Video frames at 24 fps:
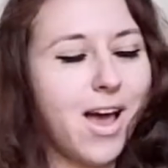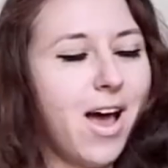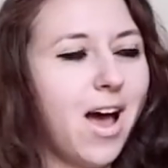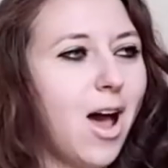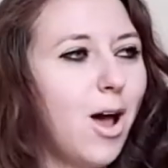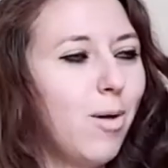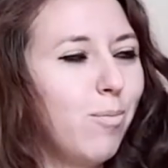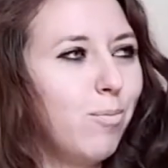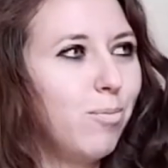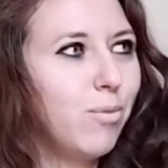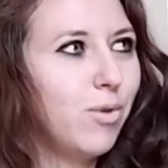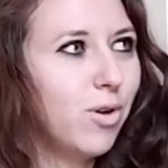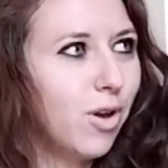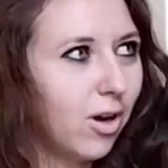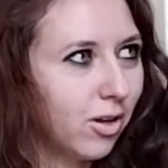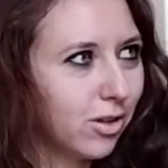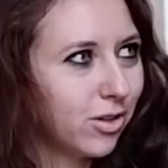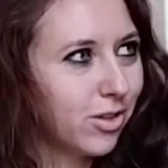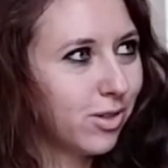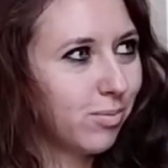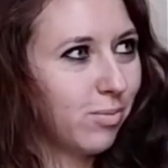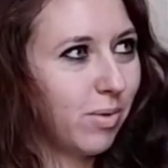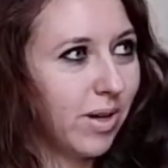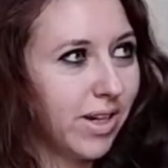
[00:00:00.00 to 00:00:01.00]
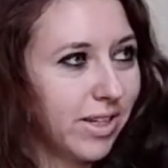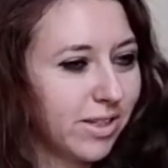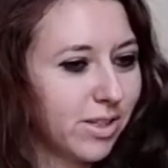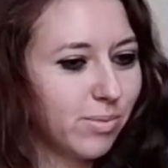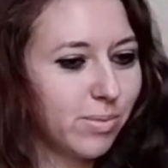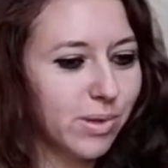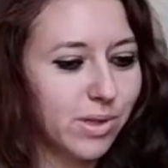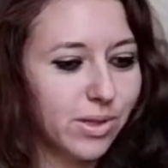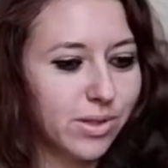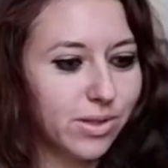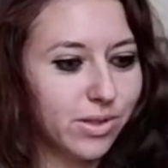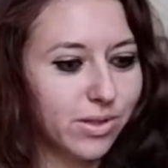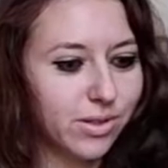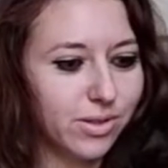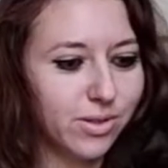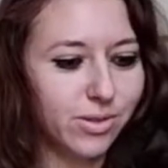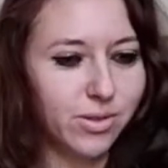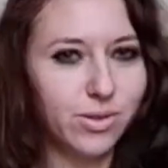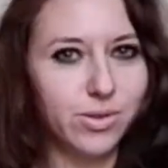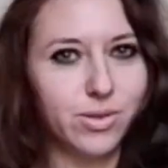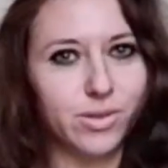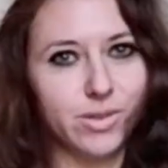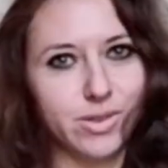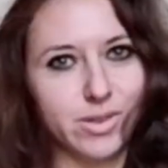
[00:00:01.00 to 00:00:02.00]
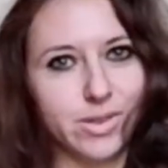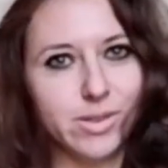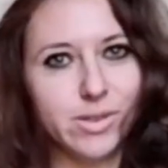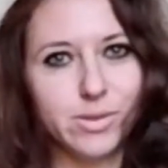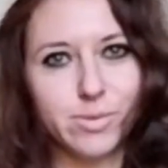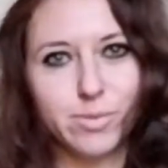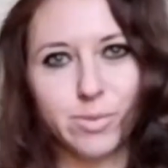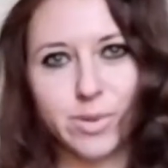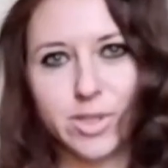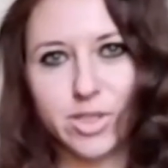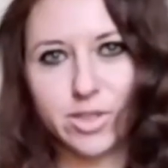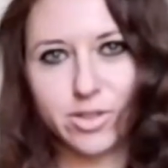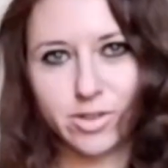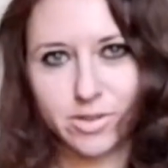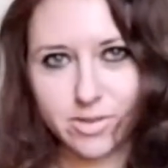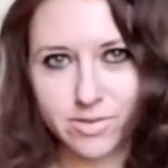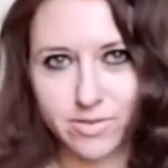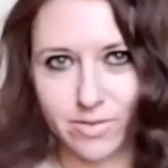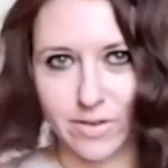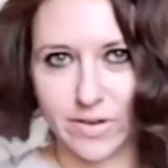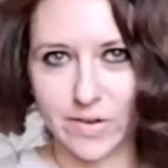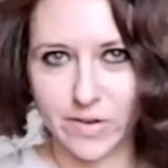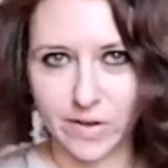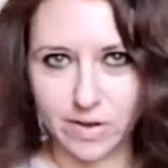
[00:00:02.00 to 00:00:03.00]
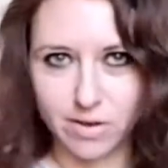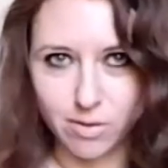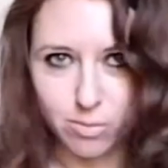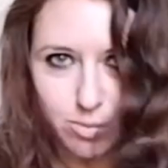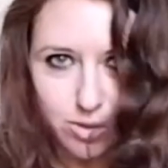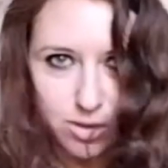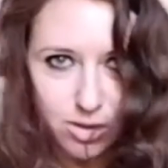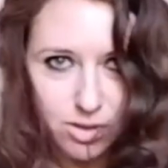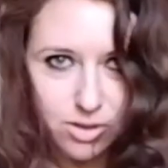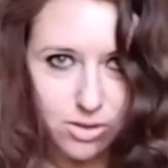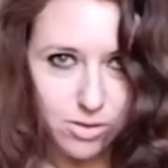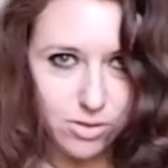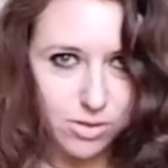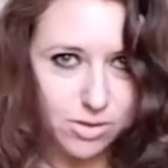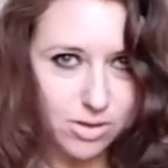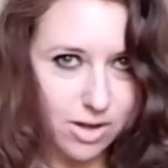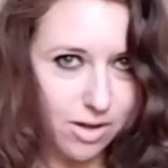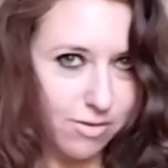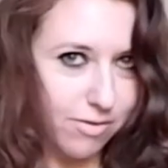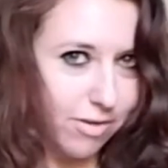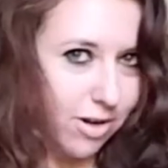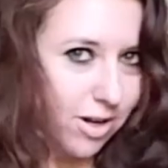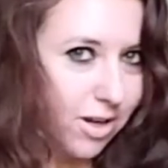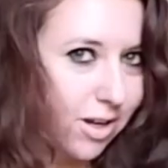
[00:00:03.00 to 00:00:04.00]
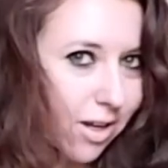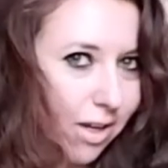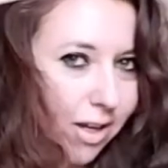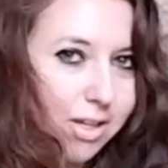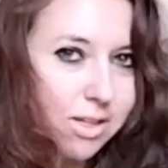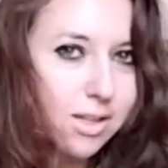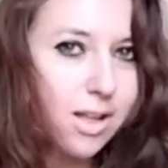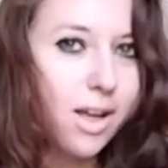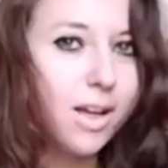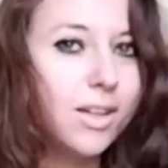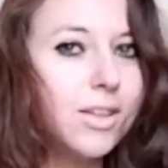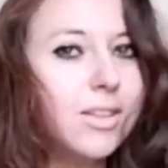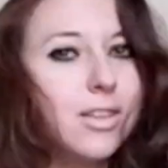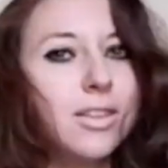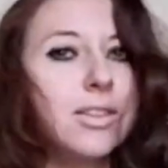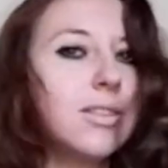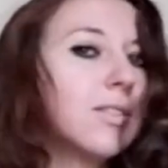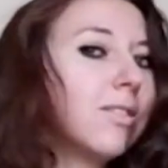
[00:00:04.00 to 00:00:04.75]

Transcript: I'm not the best person to do this, which is very obvious because everything is like